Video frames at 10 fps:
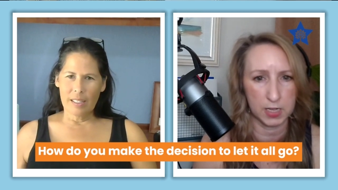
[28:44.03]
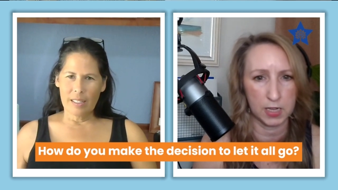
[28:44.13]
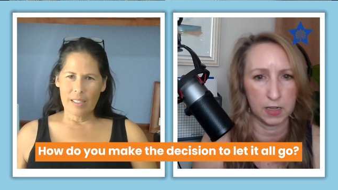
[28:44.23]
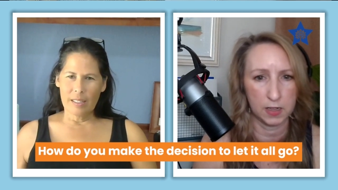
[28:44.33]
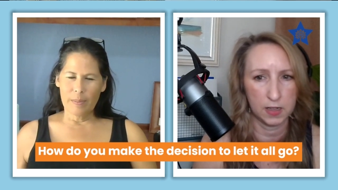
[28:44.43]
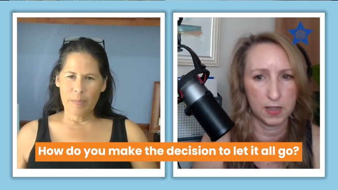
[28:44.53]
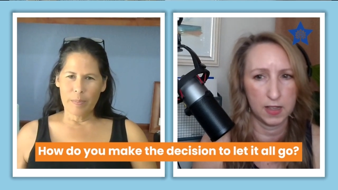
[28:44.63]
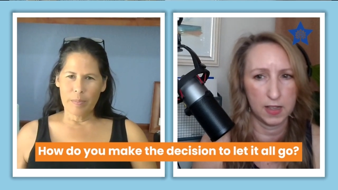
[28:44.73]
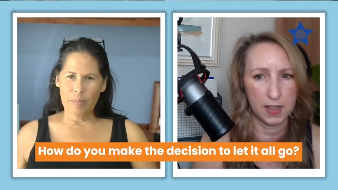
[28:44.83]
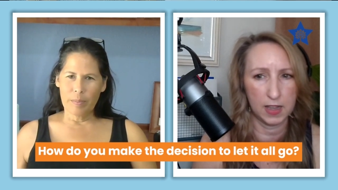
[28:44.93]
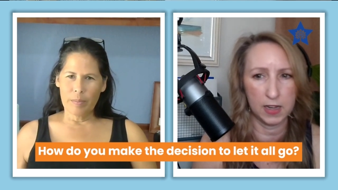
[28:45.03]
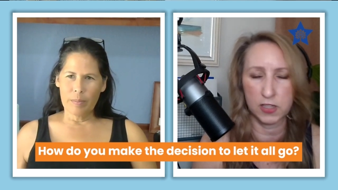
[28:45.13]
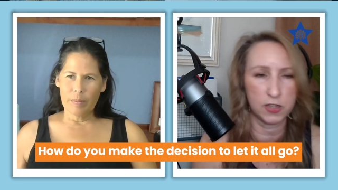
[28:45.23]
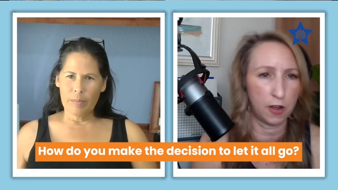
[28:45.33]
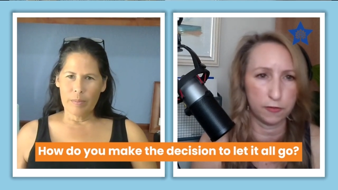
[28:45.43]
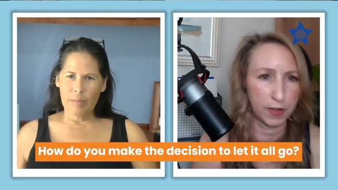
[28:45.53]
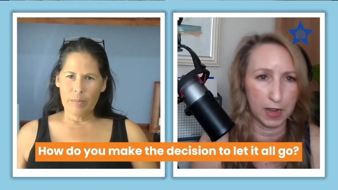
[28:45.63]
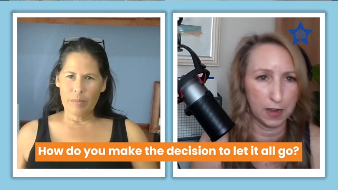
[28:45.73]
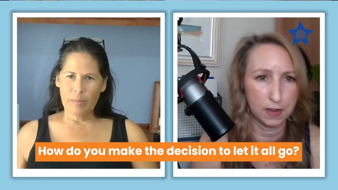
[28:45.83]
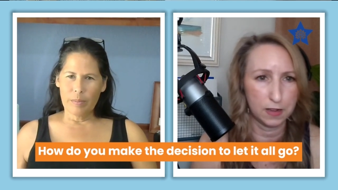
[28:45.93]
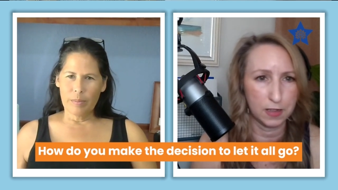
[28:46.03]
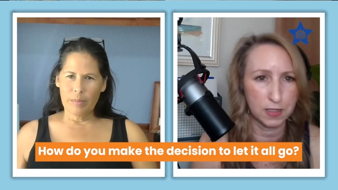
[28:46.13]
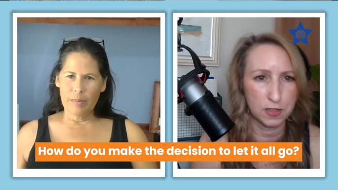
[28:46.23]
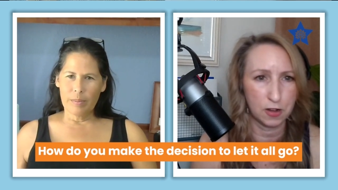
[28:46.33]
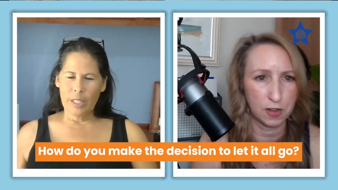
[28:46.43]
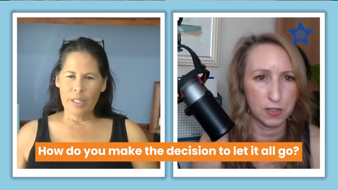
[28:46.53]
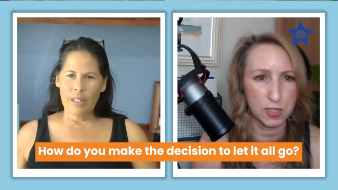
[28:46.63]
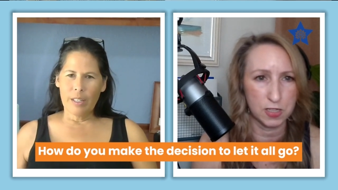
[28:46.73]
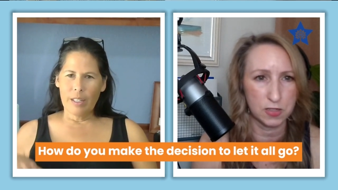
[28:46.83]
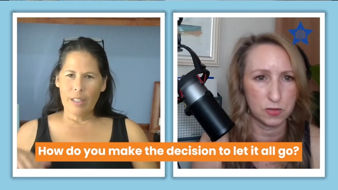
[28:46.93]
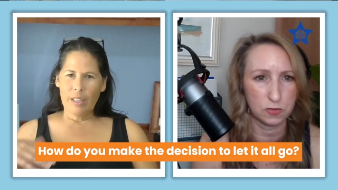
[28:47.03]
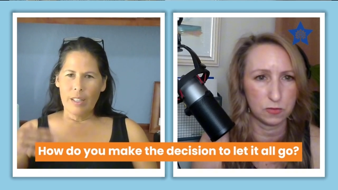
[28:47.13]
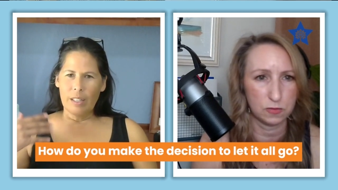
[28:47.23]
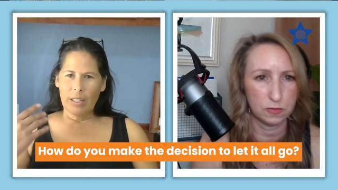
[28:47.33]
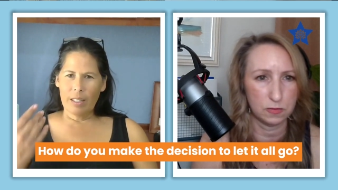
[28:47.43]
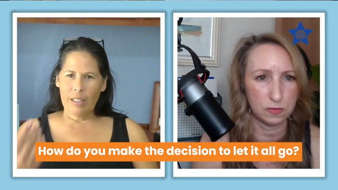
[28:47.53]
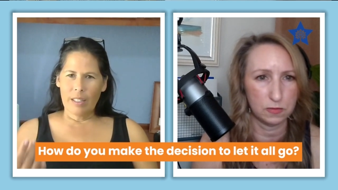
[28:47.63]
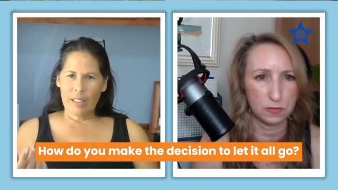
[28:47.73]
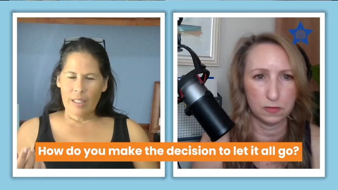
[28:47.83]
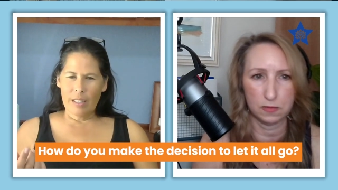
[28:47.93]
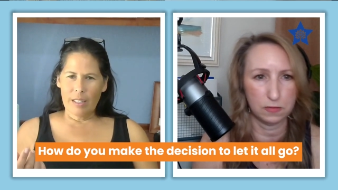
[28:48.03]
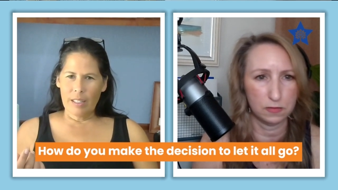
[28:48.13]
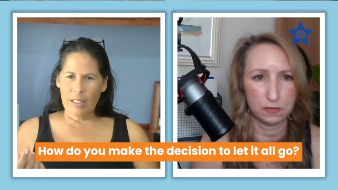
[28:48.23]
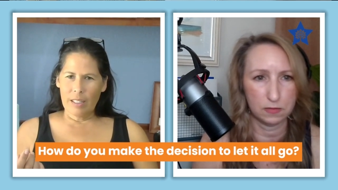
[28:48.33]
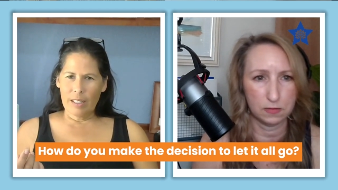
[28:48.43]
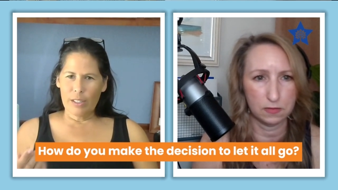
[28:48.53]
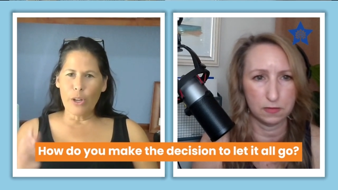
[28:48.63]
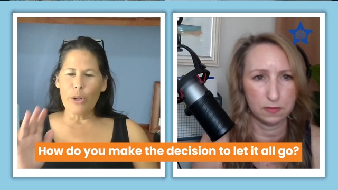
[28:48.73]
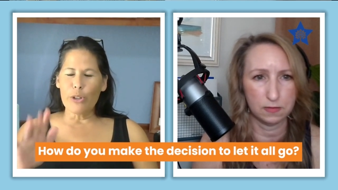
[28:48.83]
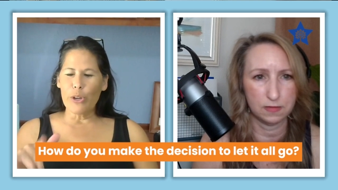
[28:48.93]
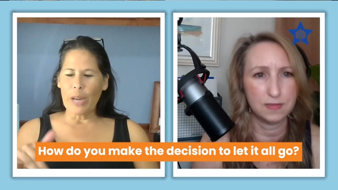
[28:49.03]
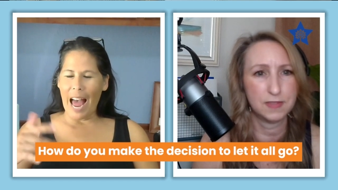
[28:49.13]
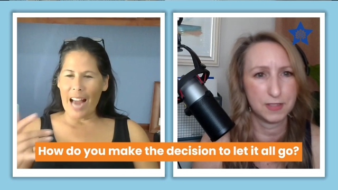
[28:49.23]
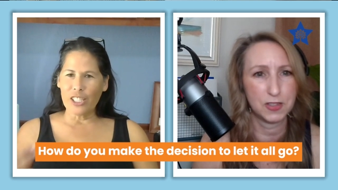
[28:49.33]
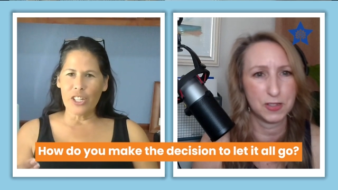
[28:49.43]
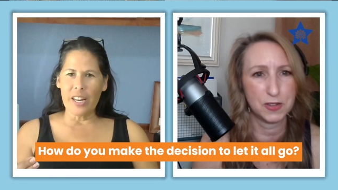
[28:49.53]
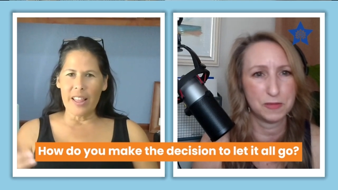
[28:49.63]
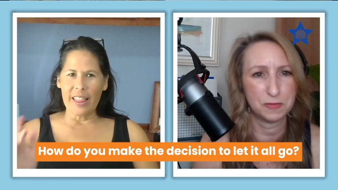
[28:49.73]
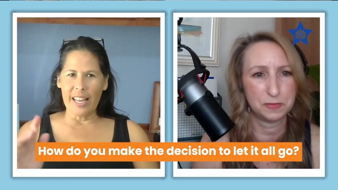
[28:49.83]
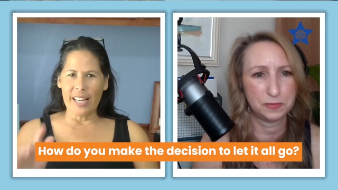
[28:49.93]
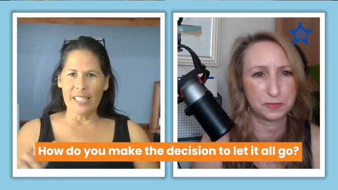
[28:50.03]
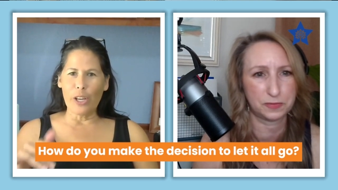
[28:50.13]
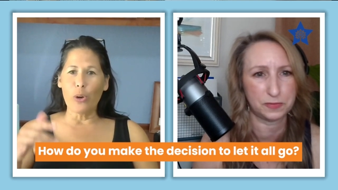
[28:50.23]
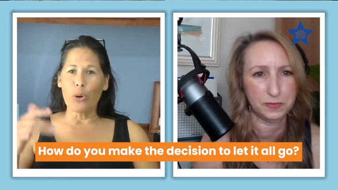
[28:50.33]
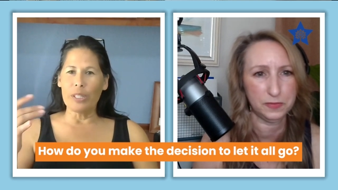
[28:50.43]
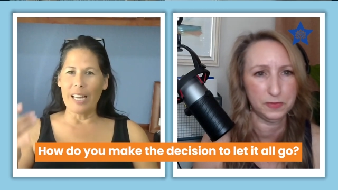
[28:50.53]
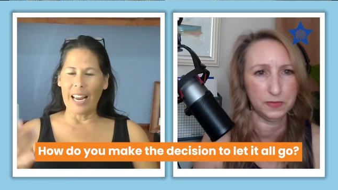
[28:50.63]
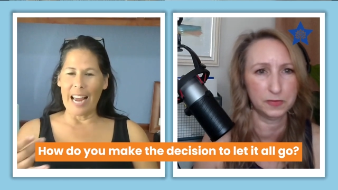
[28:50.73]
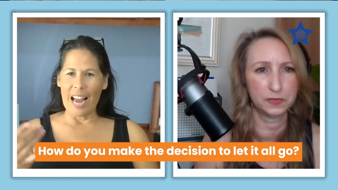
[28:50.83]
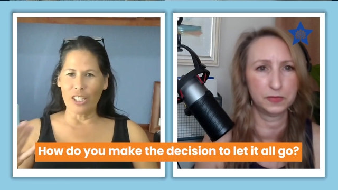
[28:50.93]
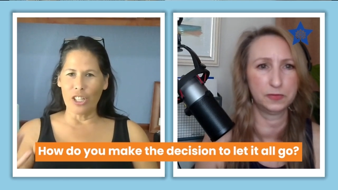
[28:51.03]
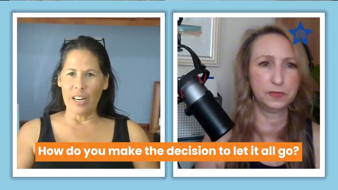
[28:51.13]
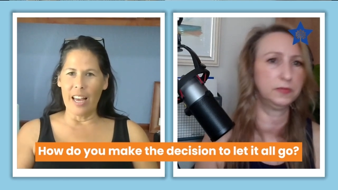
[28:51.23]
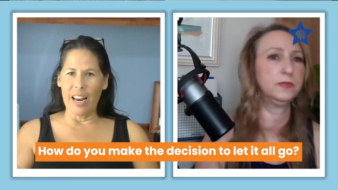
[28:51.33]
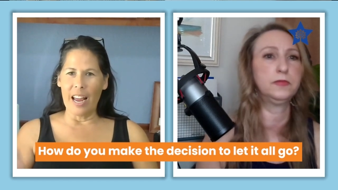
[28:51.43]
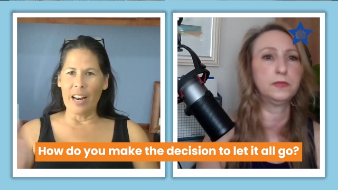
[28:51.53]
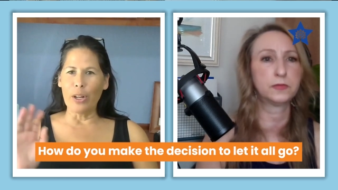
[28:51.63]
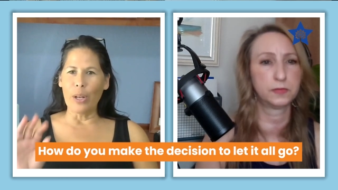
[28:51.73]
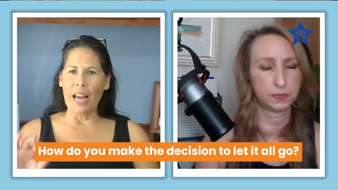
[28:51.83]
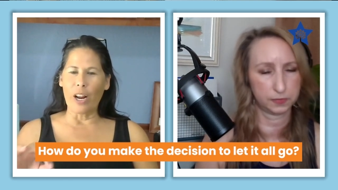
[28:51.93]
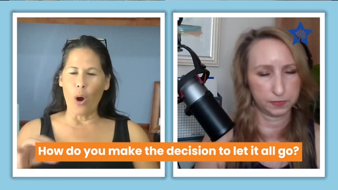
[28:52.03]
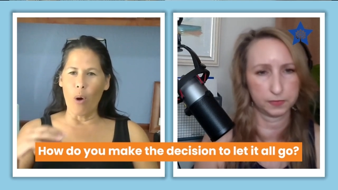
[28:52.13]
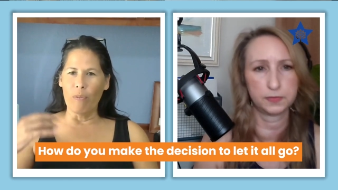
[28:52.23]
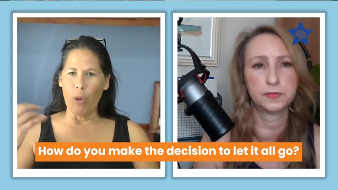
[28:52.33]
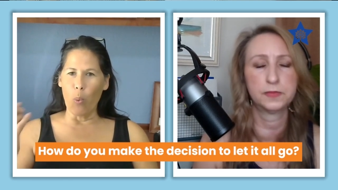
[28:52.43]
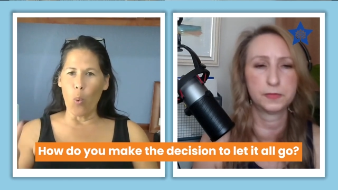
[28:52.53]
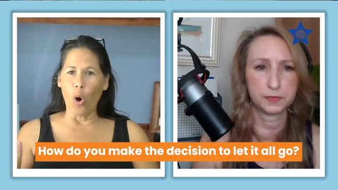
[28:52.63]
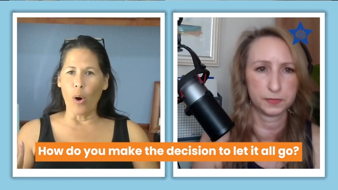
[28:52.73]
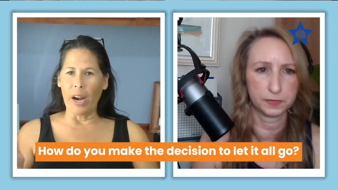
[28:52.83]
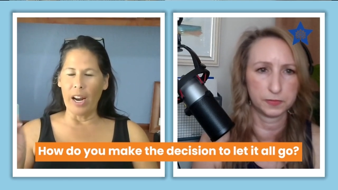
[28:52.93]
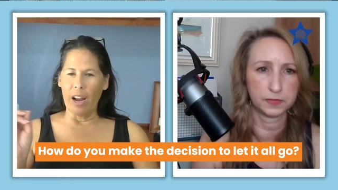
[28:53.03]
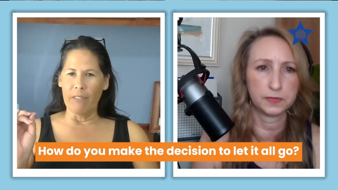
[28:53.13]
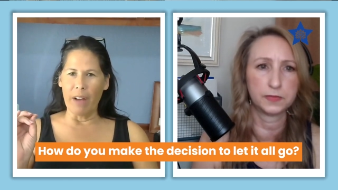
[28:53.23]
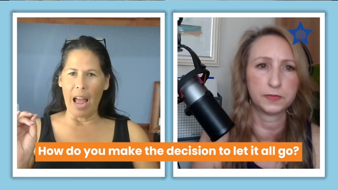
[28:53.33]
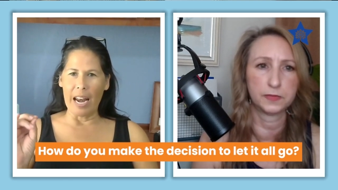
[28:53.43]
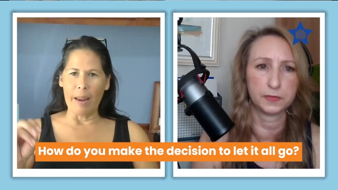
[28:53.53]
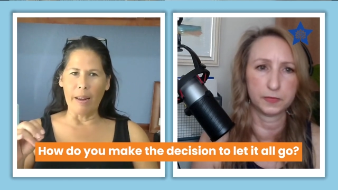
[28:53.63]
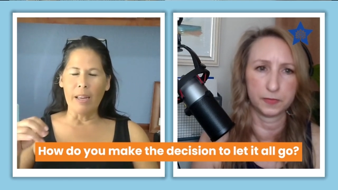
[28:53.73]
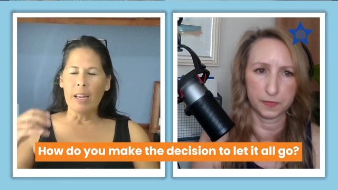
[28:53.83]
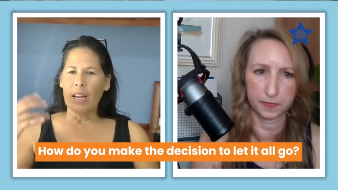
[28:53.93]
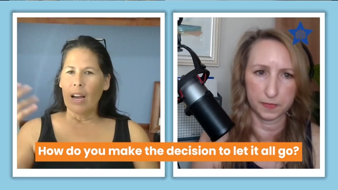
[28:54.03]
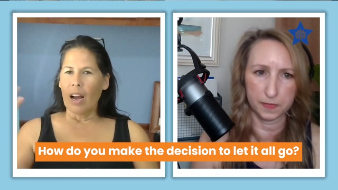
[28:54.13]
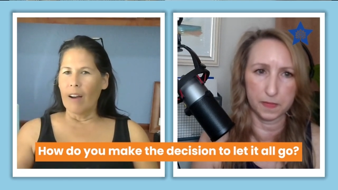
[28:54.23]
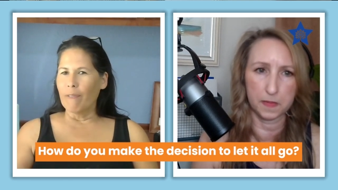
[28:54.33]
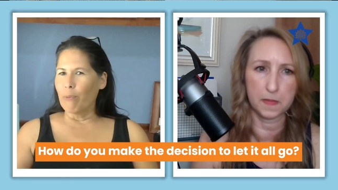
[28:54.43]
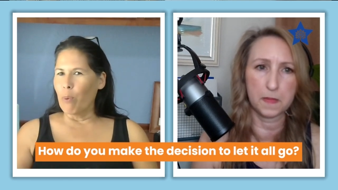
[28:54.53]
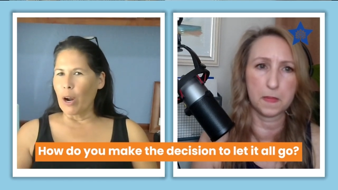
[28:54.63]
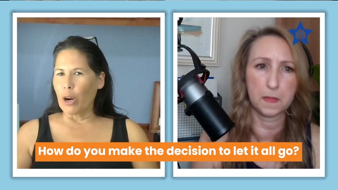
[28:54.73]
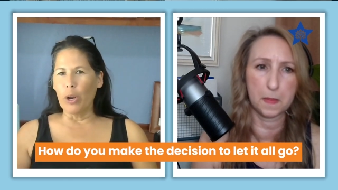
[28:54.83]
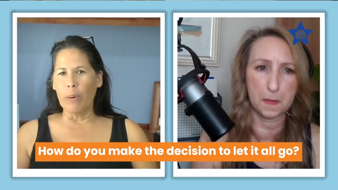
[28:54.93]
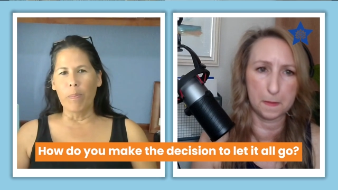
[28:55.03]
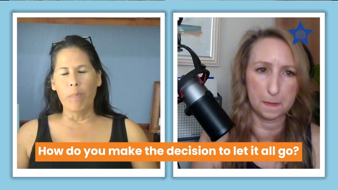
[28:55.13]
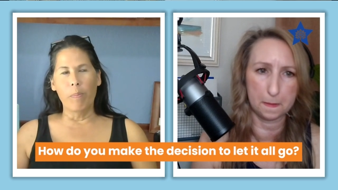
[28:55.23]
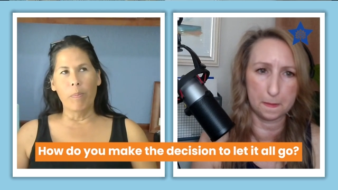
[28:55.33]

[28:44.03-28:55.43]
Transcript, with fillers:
Speaker 1: thing, and it's not fake. It's not just. So you took action in the
Speaker 2: things that you could take action in, and you let go of the worry of any of what could